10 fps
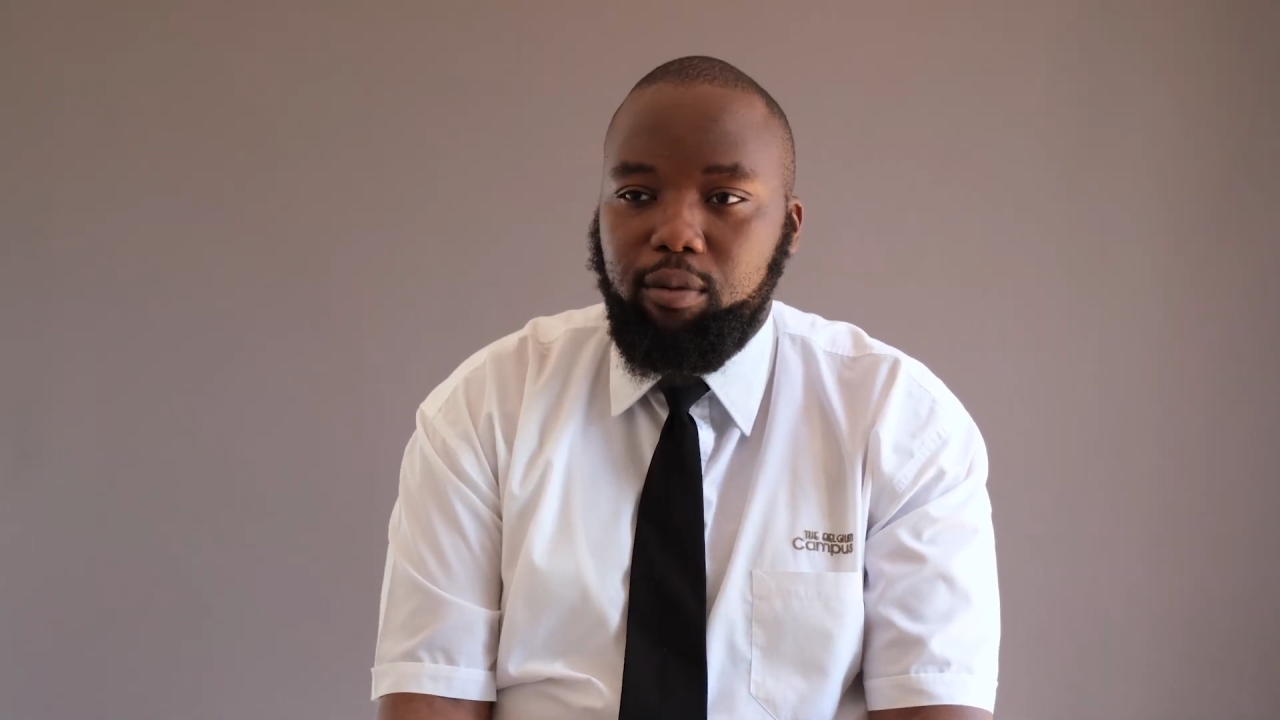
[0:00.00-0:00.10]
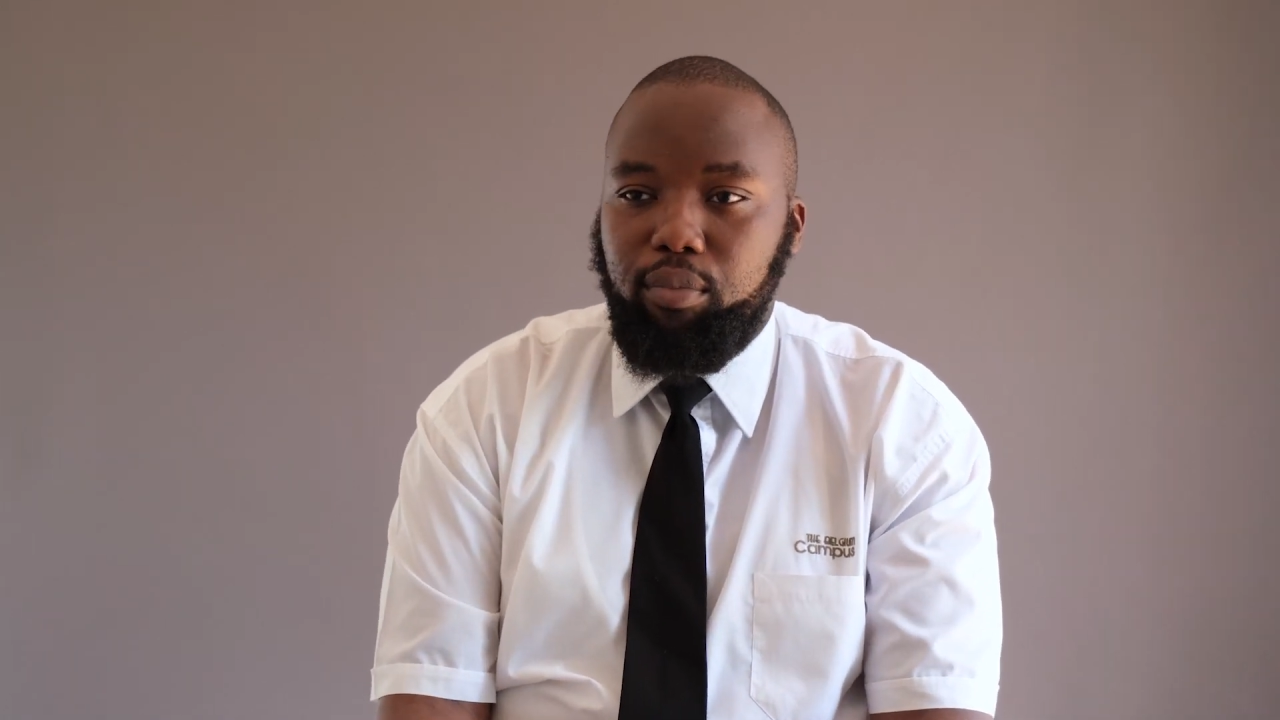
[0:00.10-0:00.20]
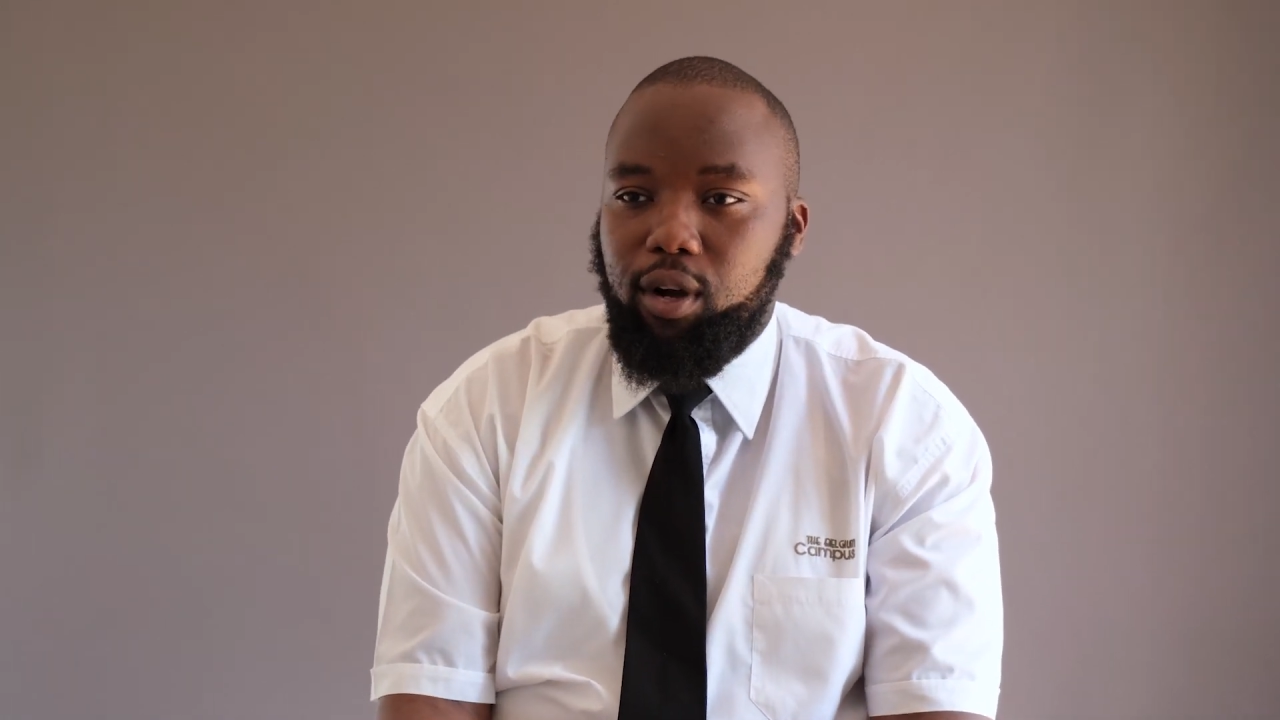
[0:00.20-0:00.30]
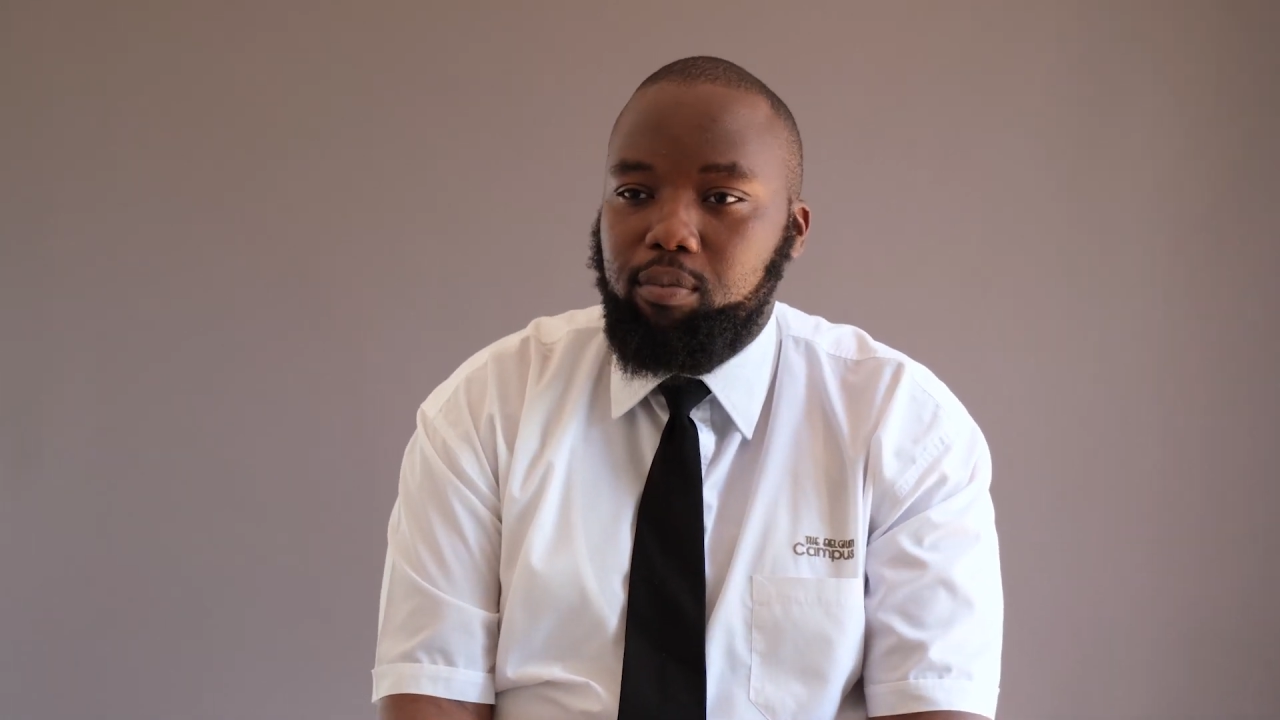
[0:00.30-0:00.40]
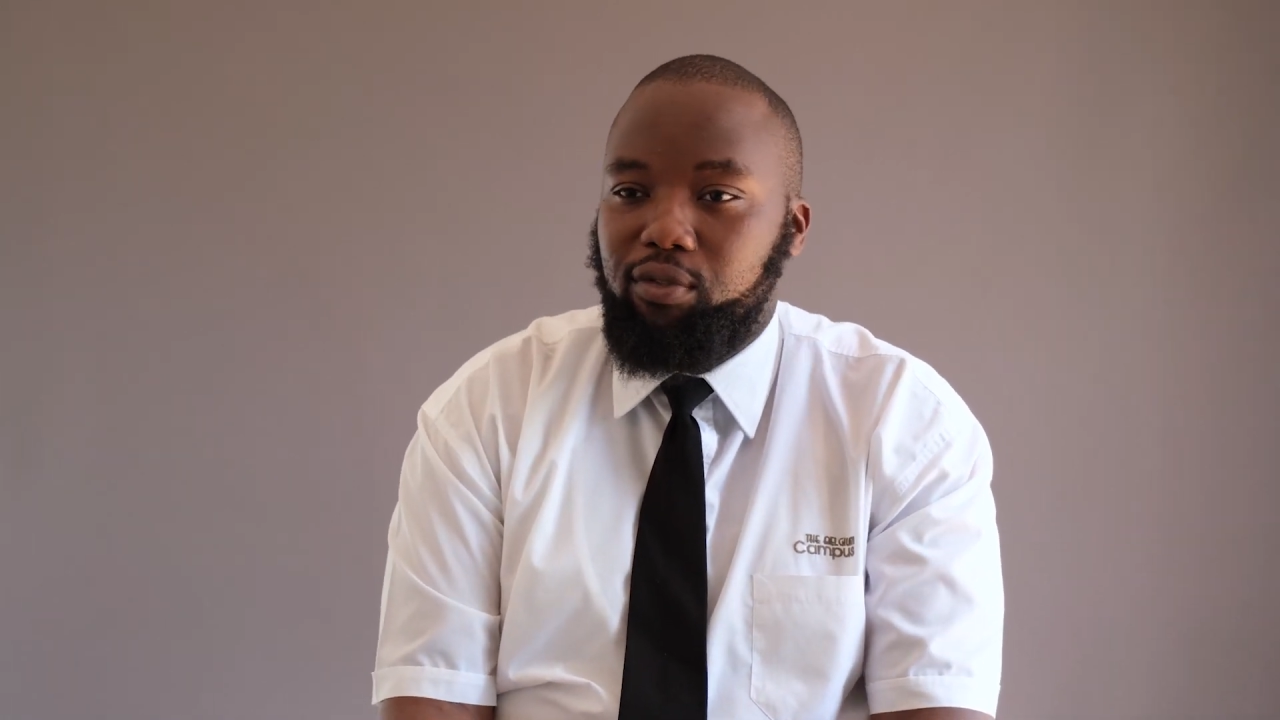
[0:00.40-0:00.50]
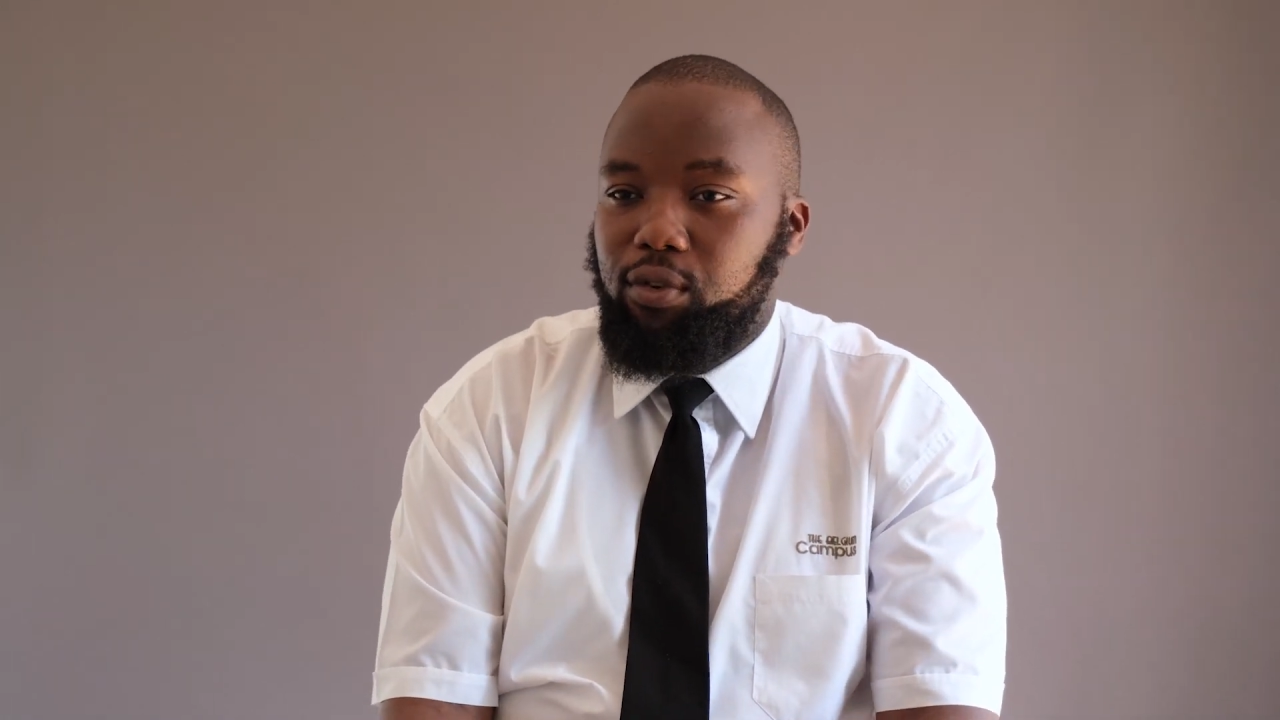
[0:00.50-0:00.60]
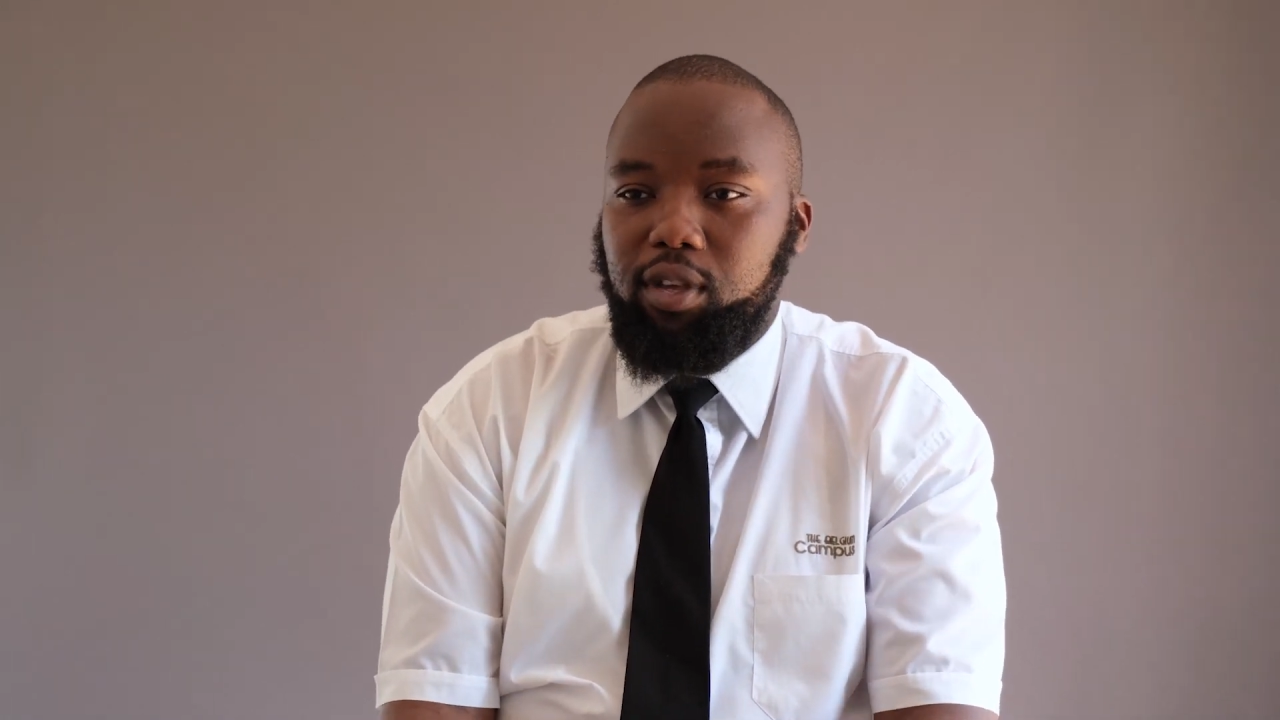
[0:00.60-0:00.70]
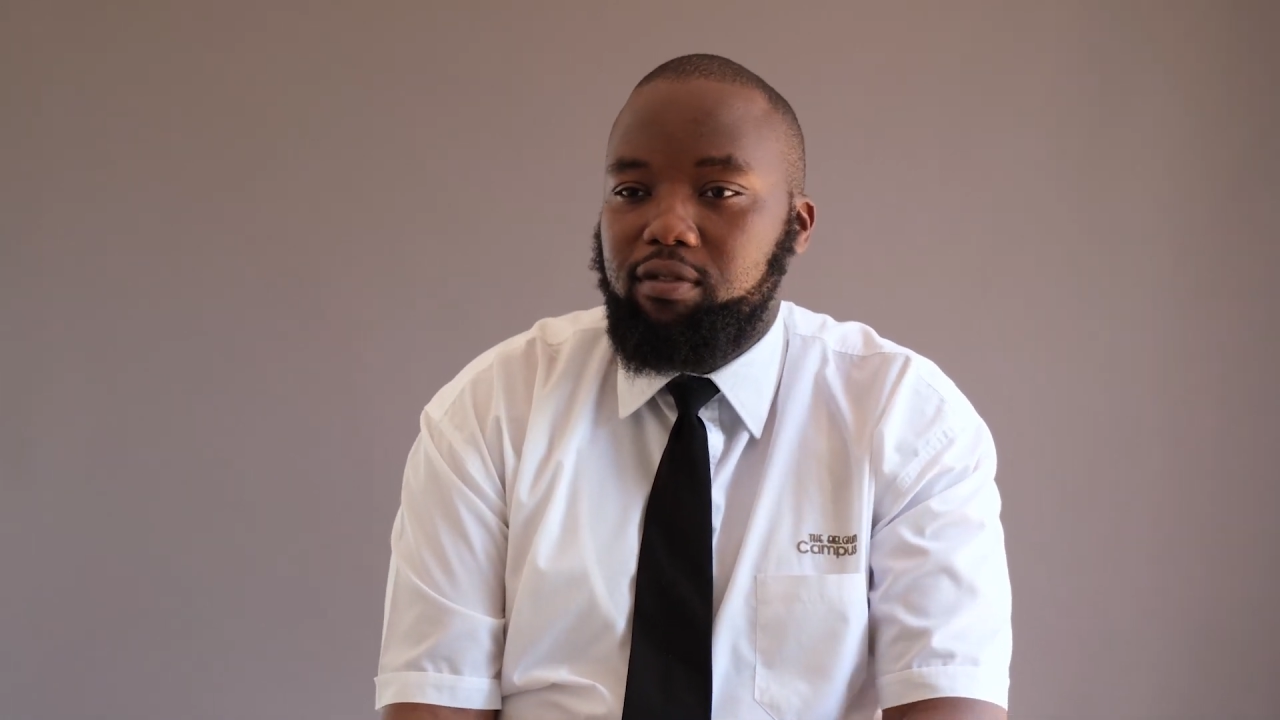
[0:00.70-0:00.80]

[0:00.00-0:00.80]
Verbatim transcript: apart before you